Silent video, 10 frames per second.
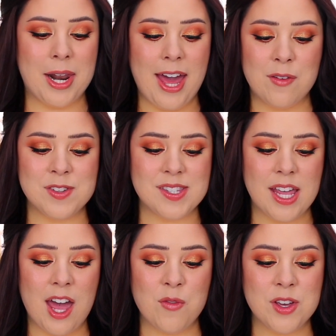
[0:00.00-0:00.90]
But I have to
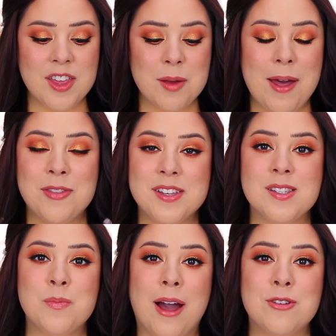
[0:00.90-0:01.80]
say, everything about
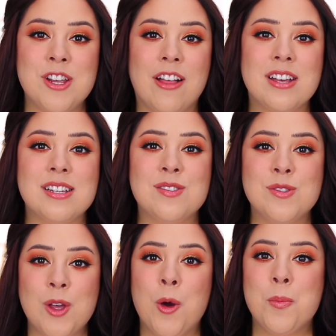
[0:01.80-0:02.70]
this brow gel is
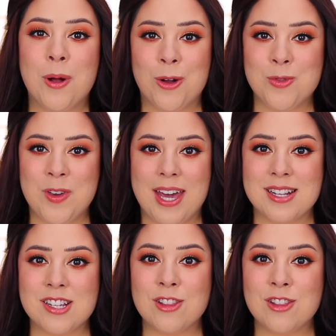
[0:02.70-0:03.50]
so perfect.